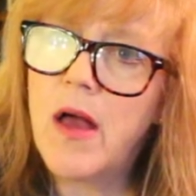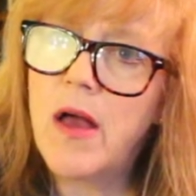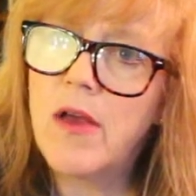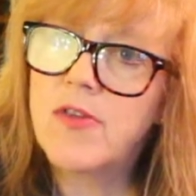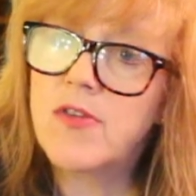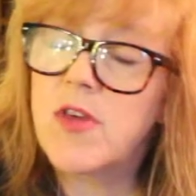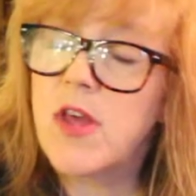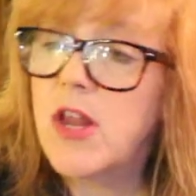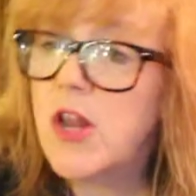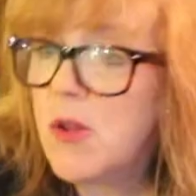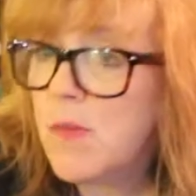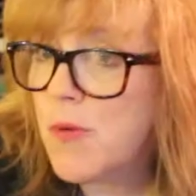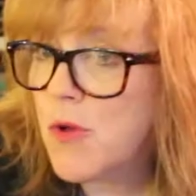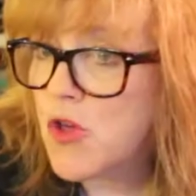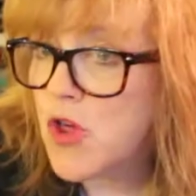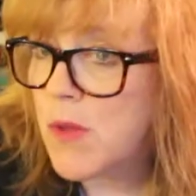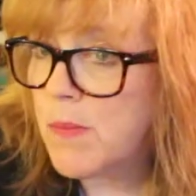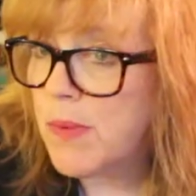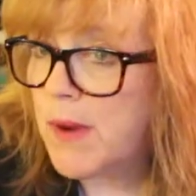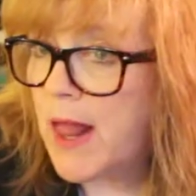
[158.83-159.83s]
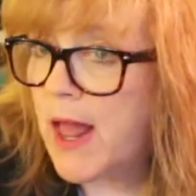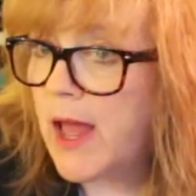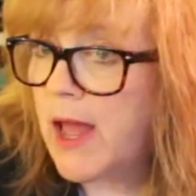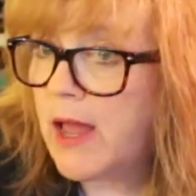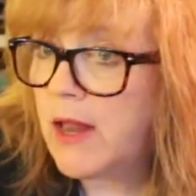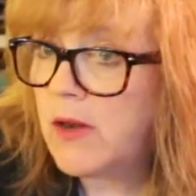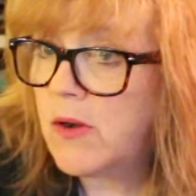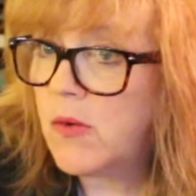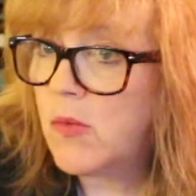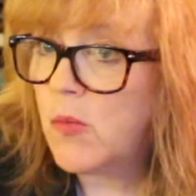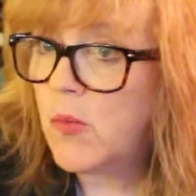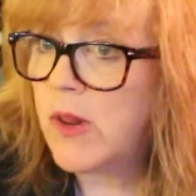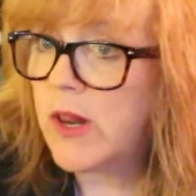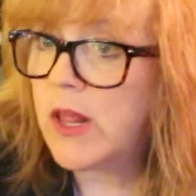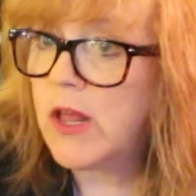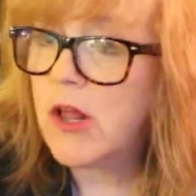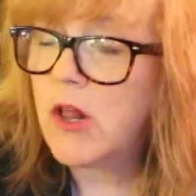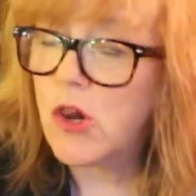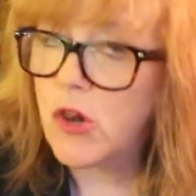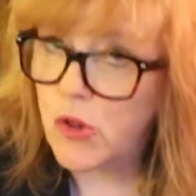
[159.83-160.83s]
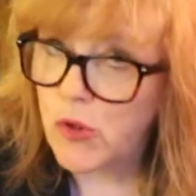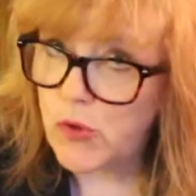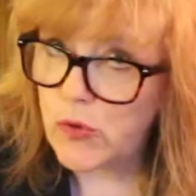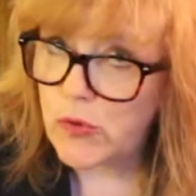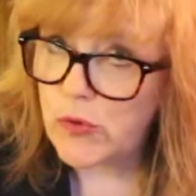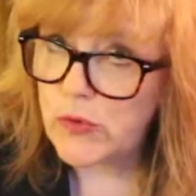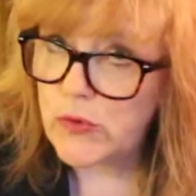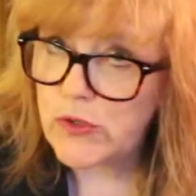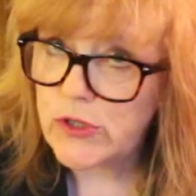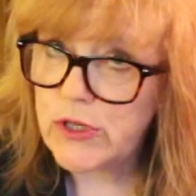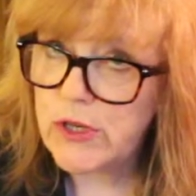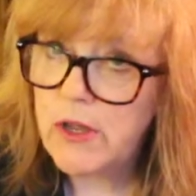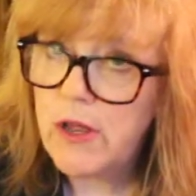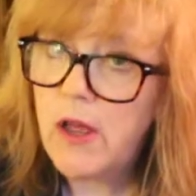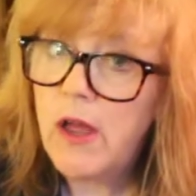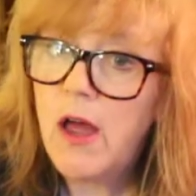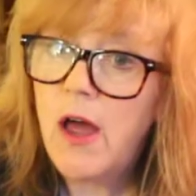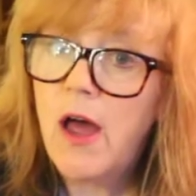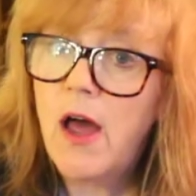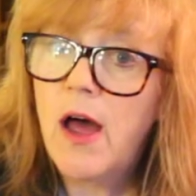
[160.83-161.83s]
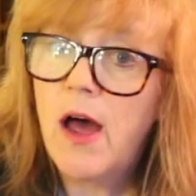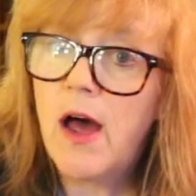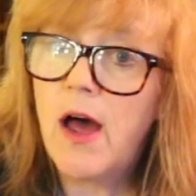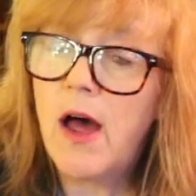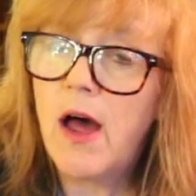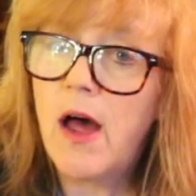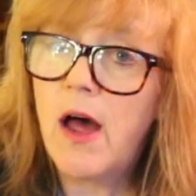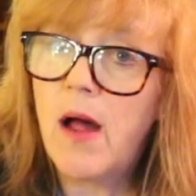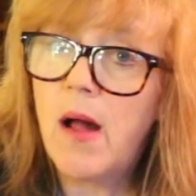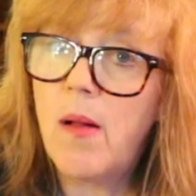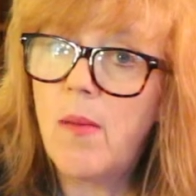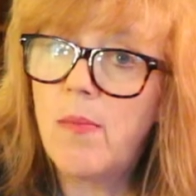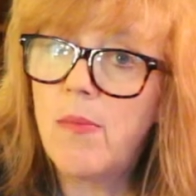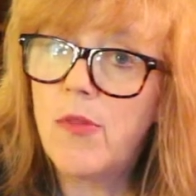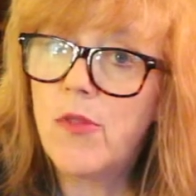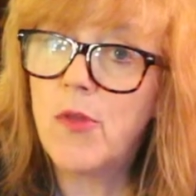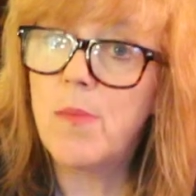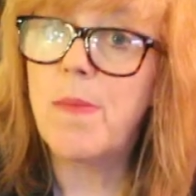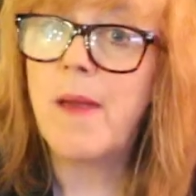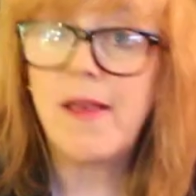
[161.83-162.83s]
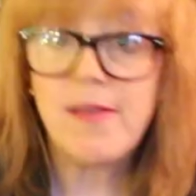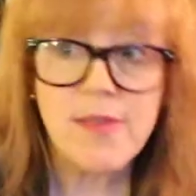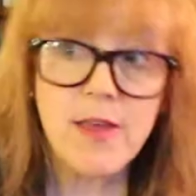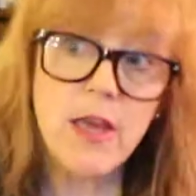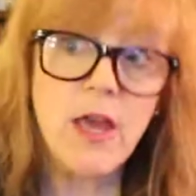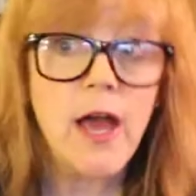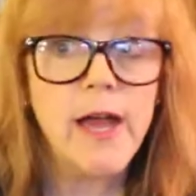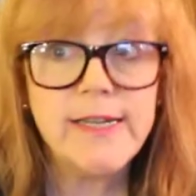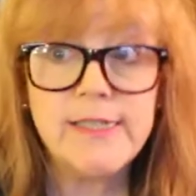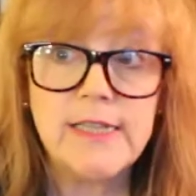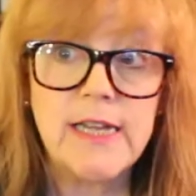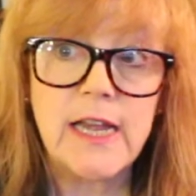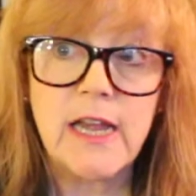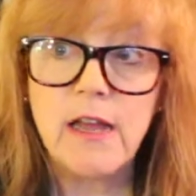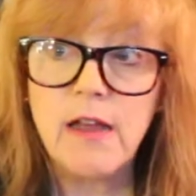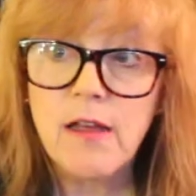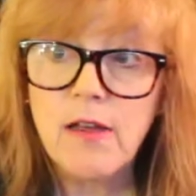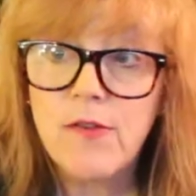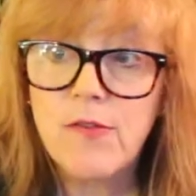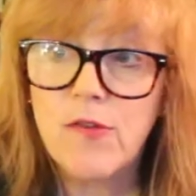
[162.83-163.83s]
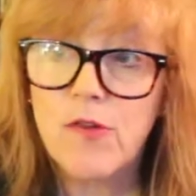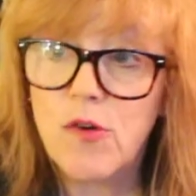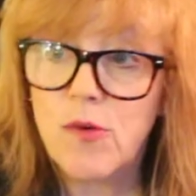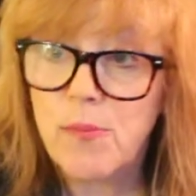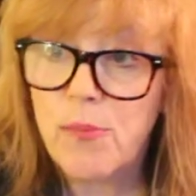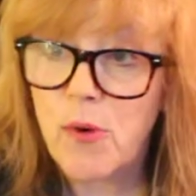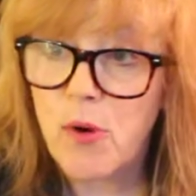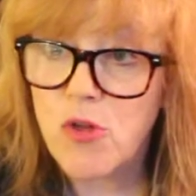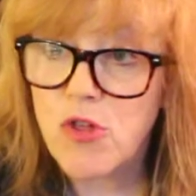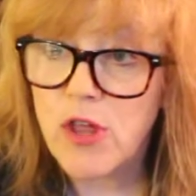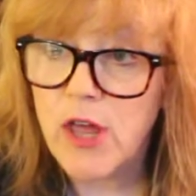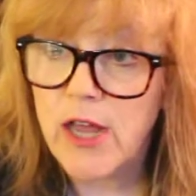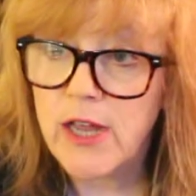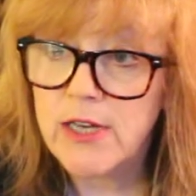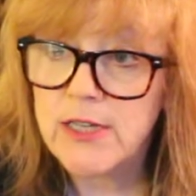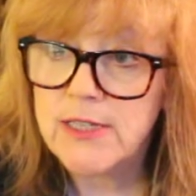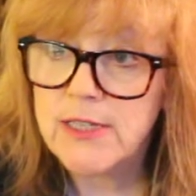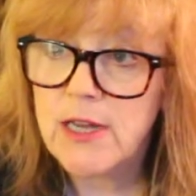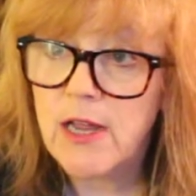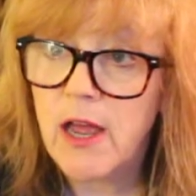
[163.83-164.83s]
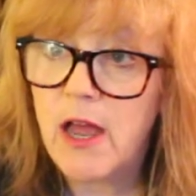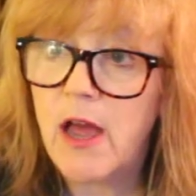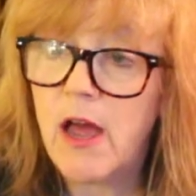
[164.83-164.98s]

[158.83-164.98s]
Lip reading: A senior project plan will include the basic idea for a project.